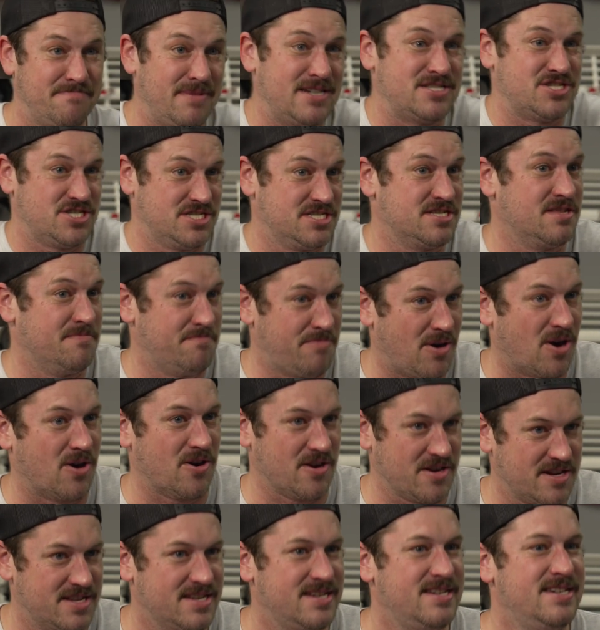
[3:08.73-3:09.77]
much as the
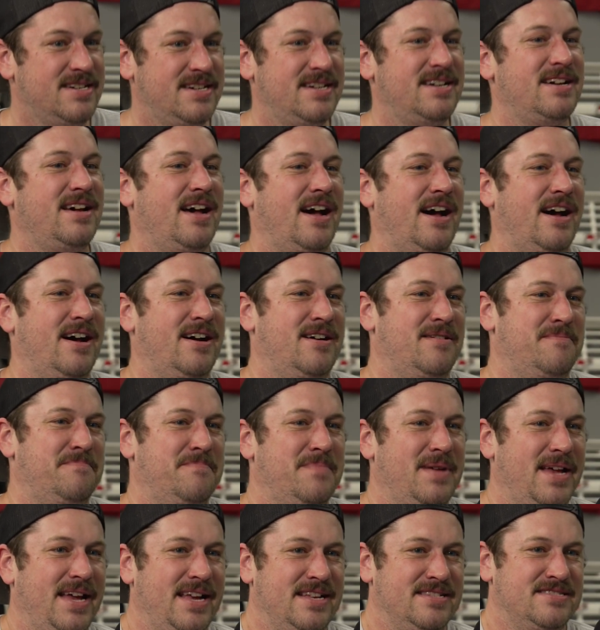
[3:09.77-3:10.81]
part.
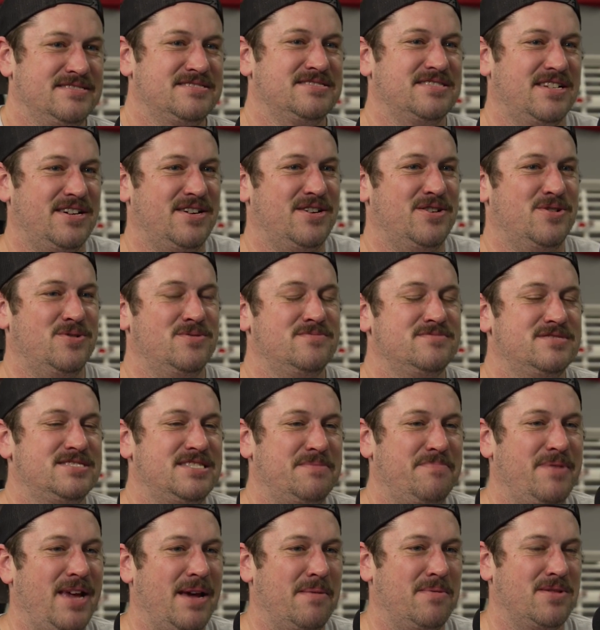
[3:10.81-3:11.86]
And so
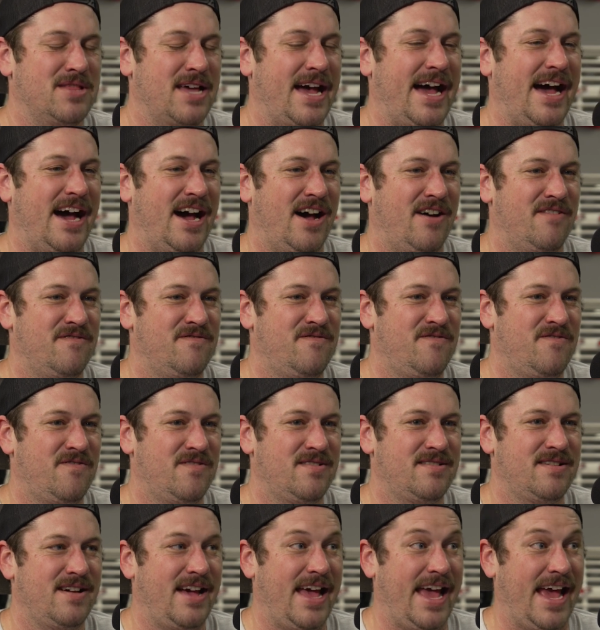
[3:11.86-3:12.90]
to be able to have
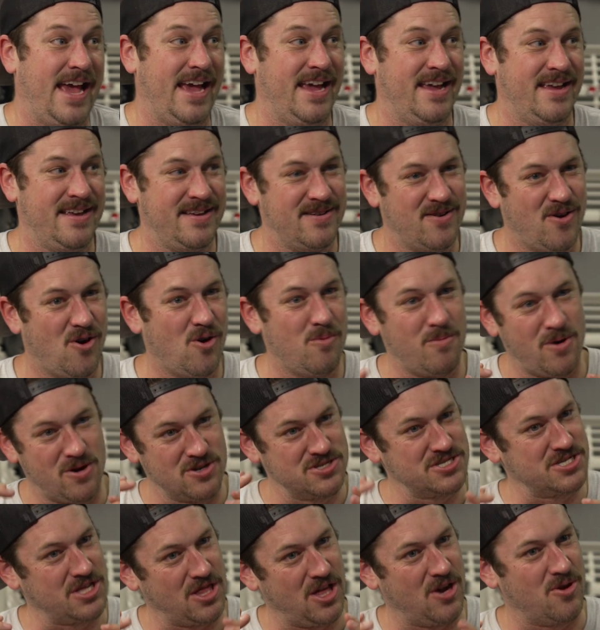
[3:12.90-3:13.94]
a
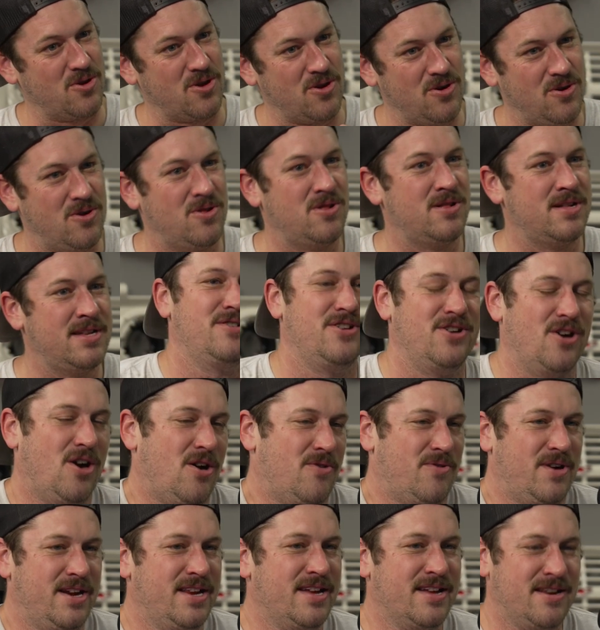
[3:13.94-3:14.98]
almost local, you're
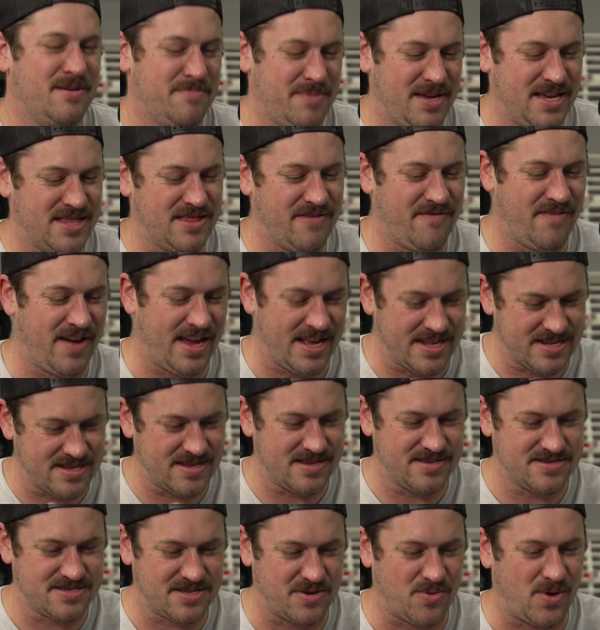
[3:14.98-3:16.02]
already going to be at the event.
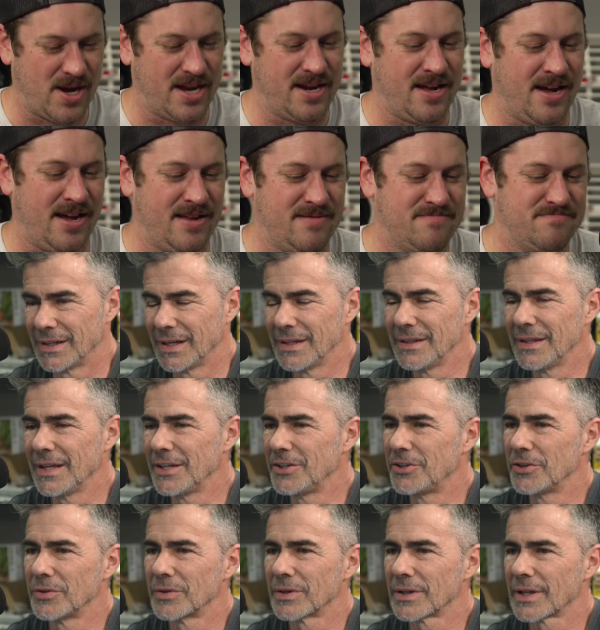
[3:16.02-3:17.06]
So why not? And they
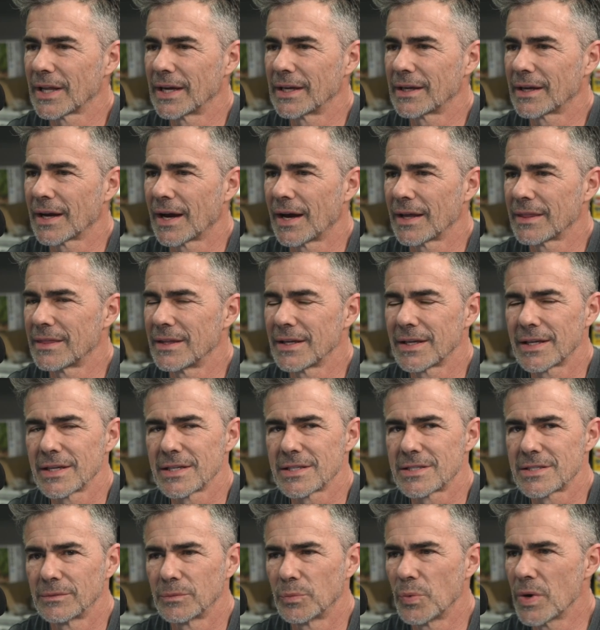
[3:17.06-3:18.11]
do it I think
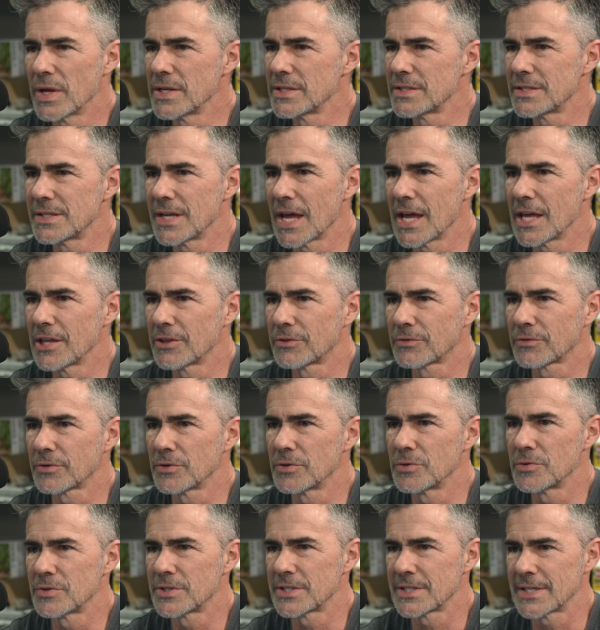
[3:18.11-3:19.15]
it's Wednesday
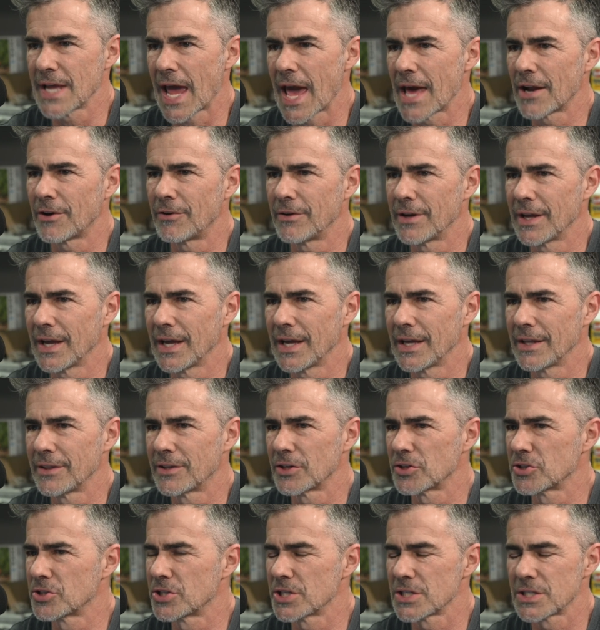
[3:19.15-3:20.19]
through Saturday.
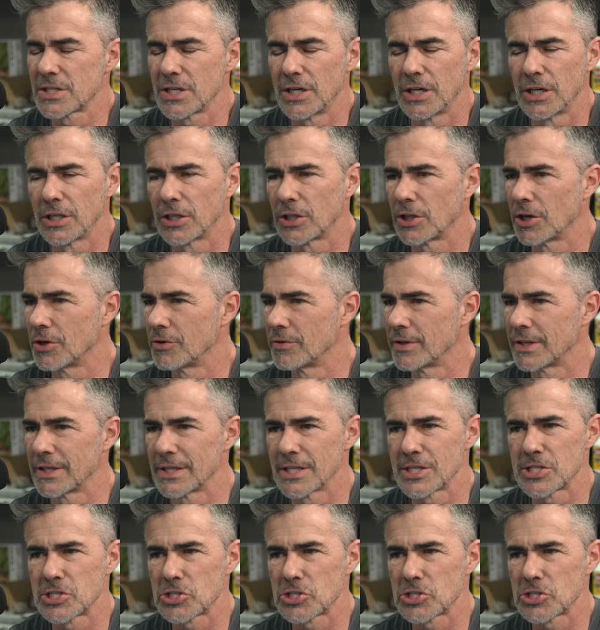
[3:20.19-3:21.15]
They're just unloading this